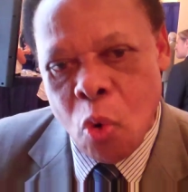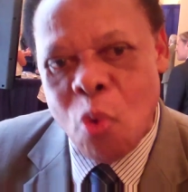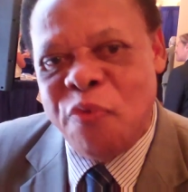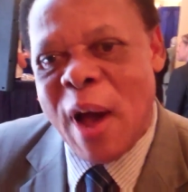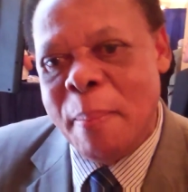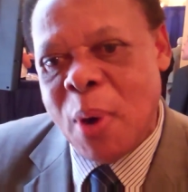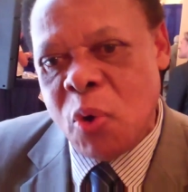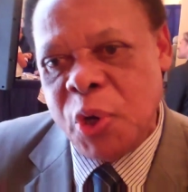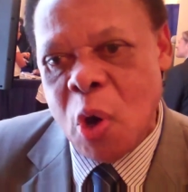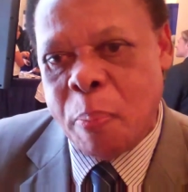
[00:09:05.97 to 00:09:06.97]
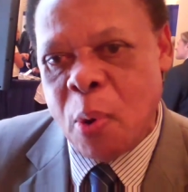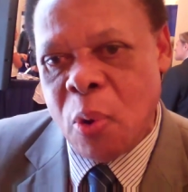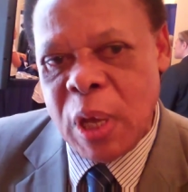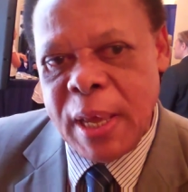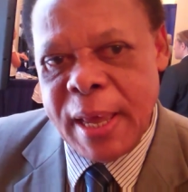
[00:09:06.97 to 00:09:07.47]
huo ufa ambao
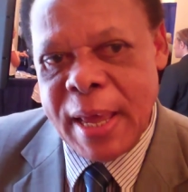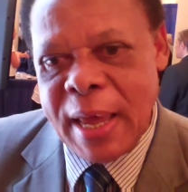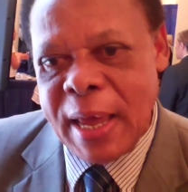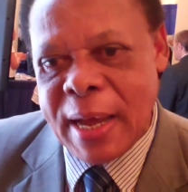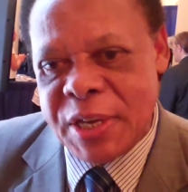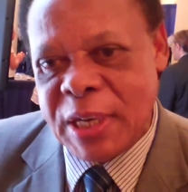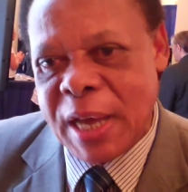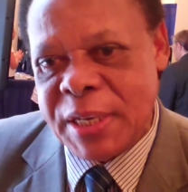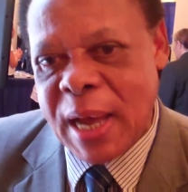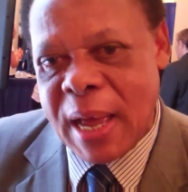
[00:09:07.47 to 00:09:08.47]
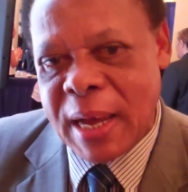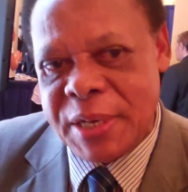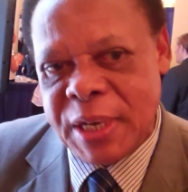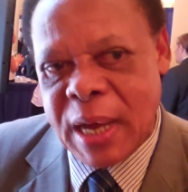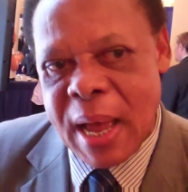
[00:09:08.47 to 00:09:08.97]
ulioko
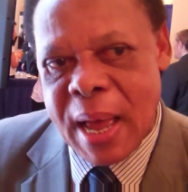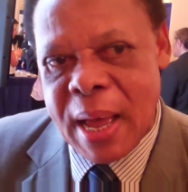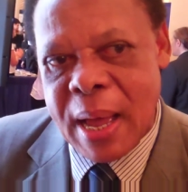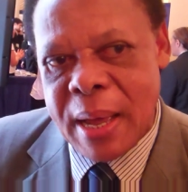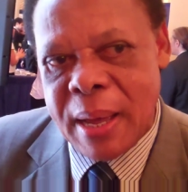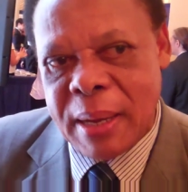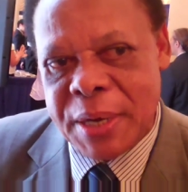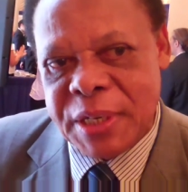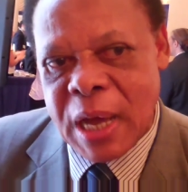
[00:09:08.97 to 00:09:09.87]
katika